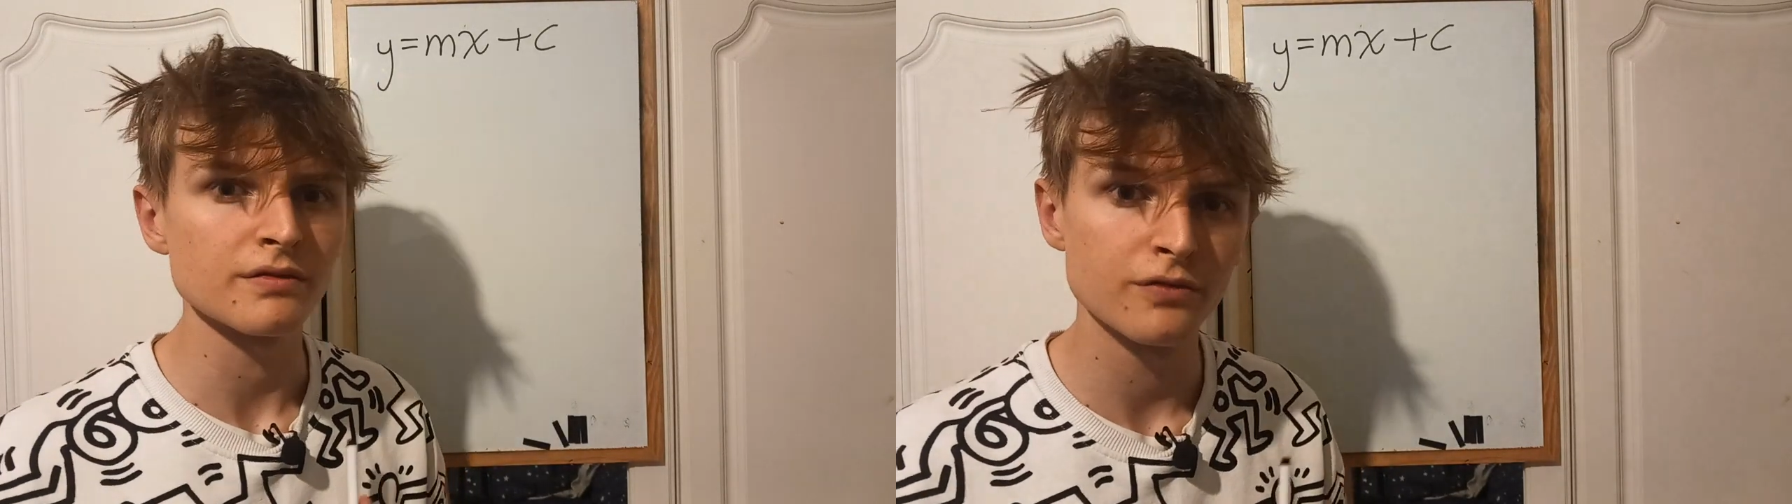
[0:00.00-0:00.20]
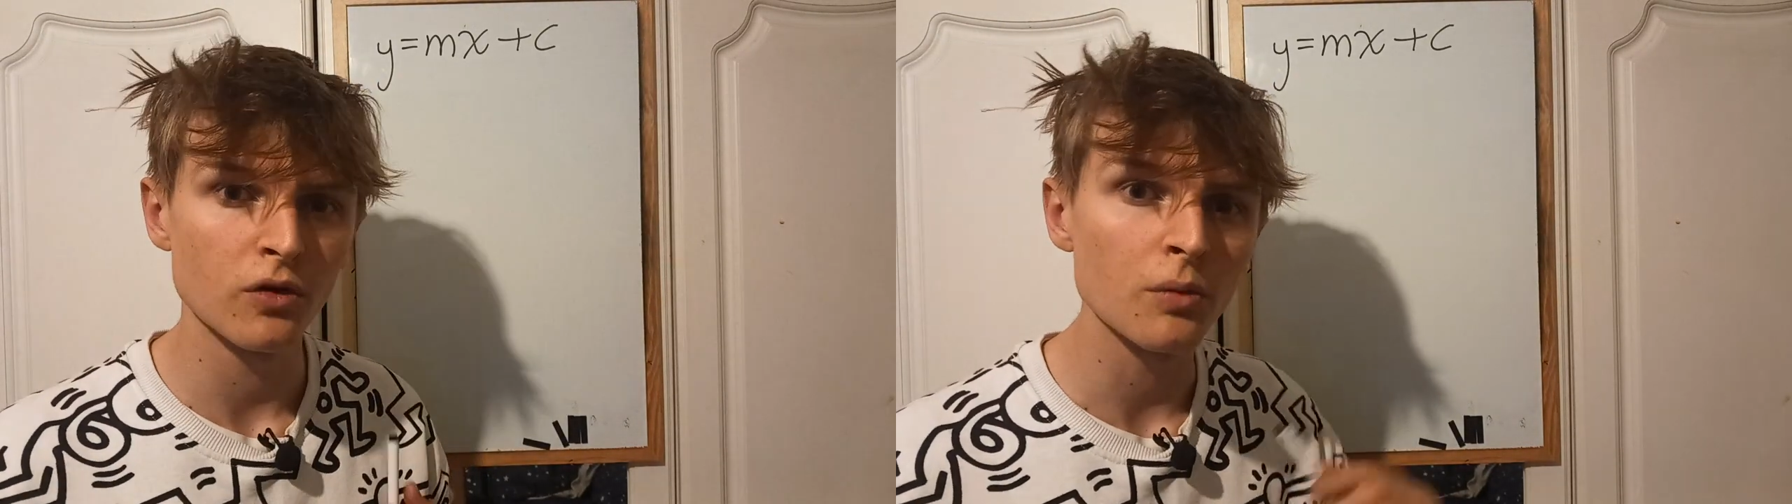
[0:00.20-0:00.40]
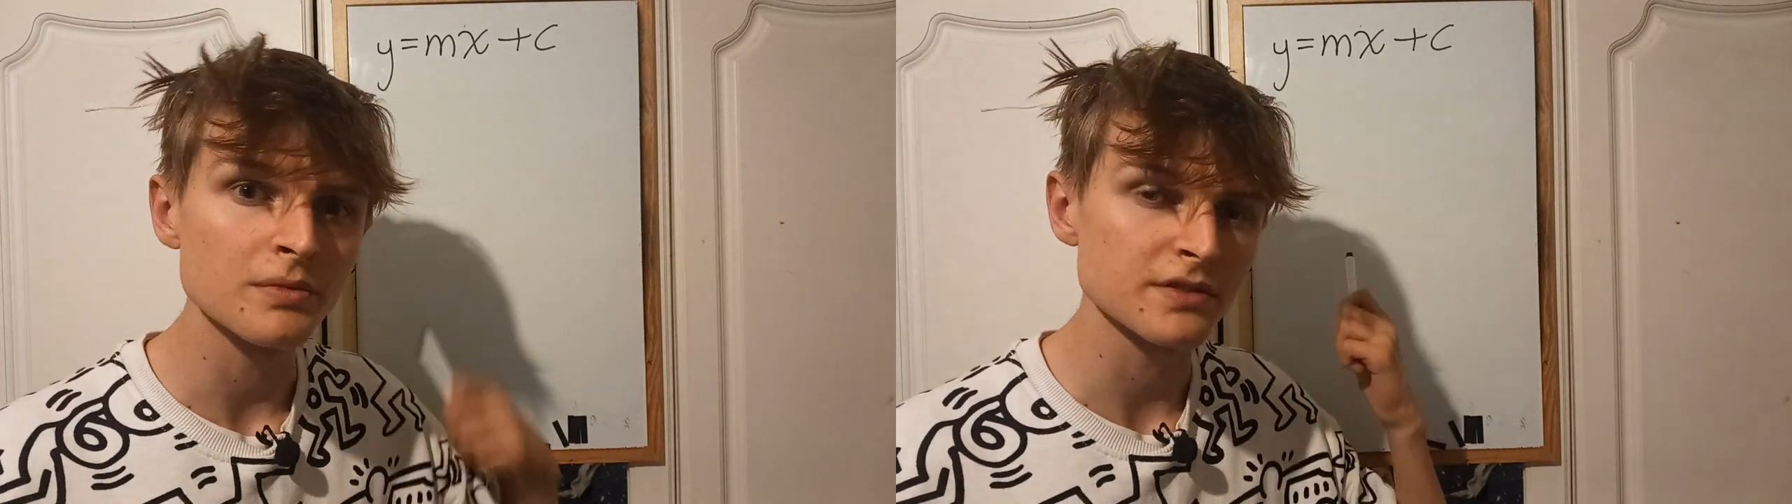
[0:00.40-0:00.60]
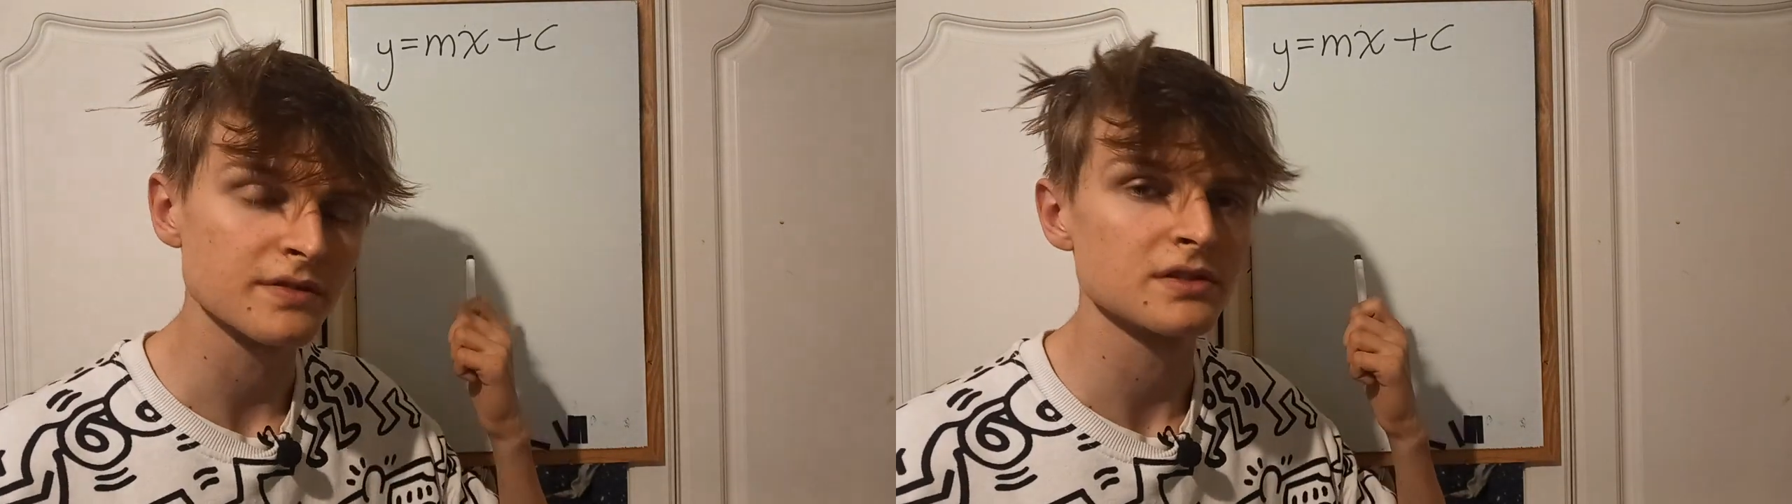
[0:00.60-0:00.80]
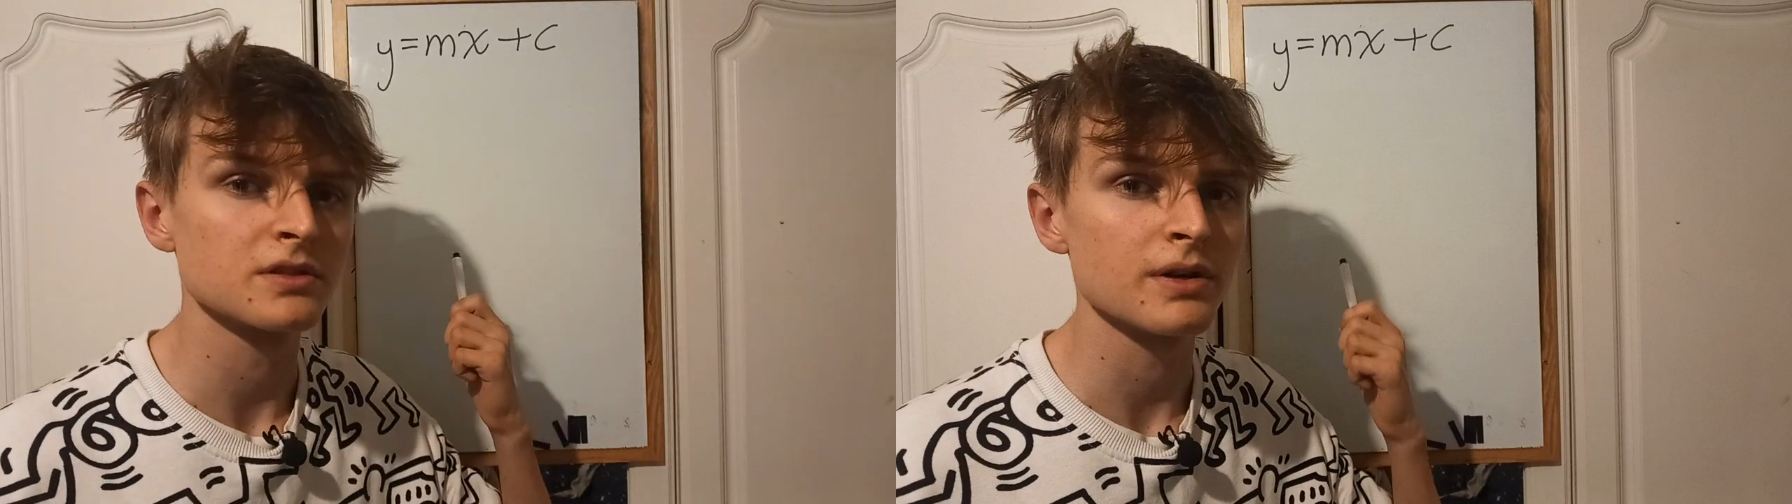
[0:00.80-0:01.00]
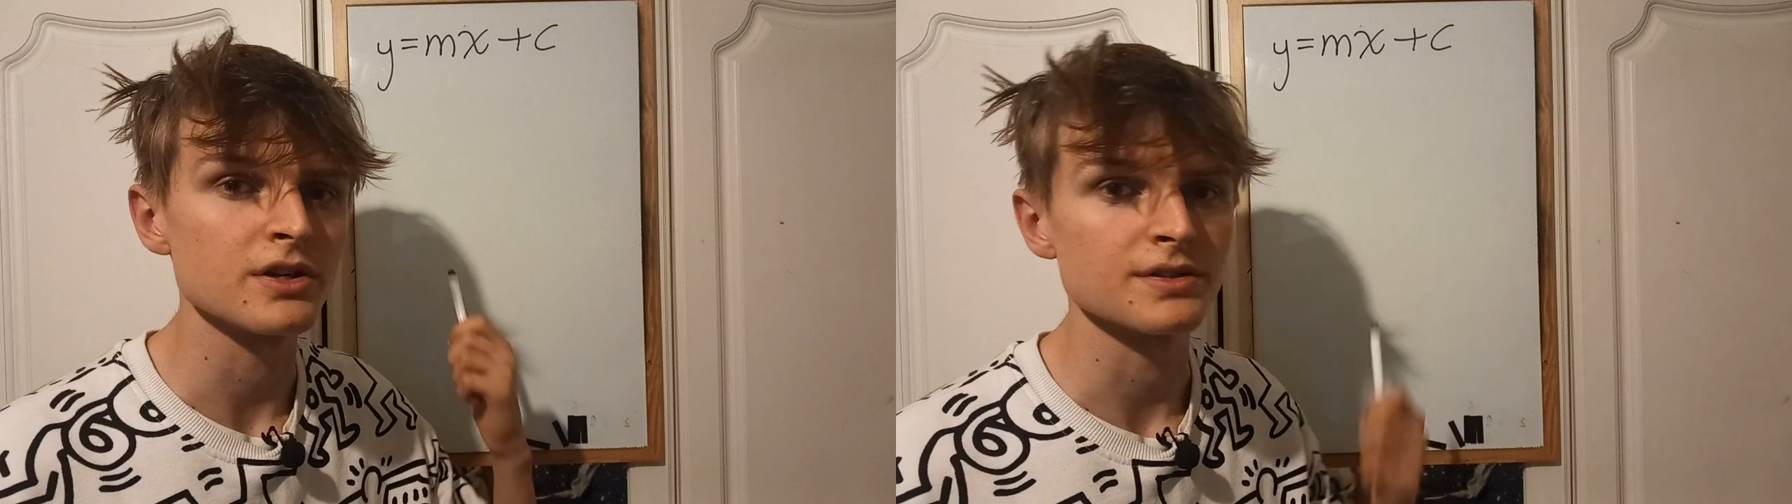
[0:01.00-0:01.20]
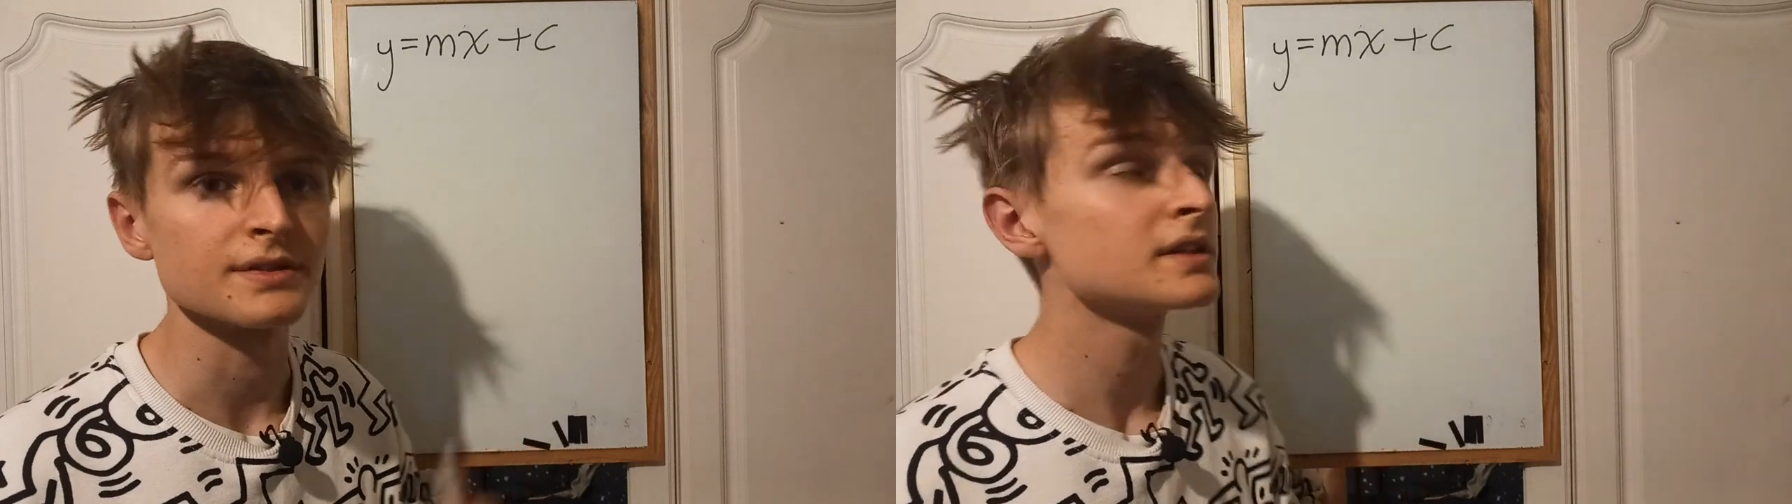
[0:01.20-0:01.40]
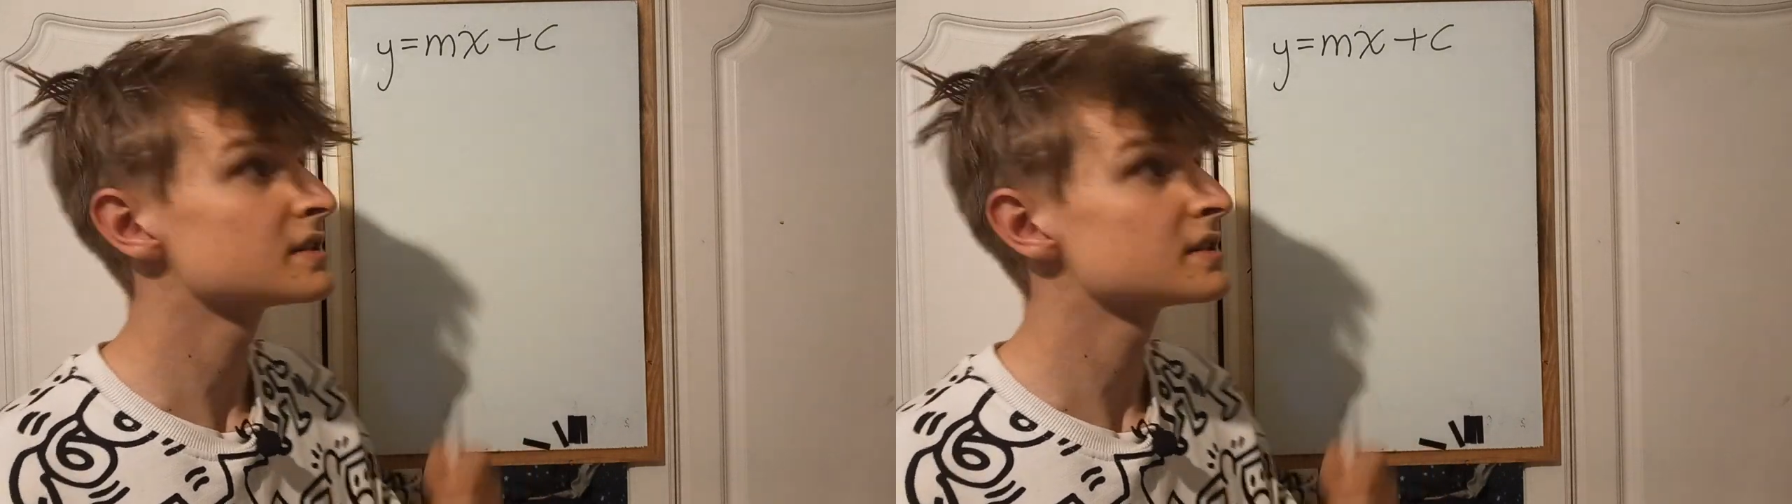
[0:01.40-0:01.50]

forms of this equation.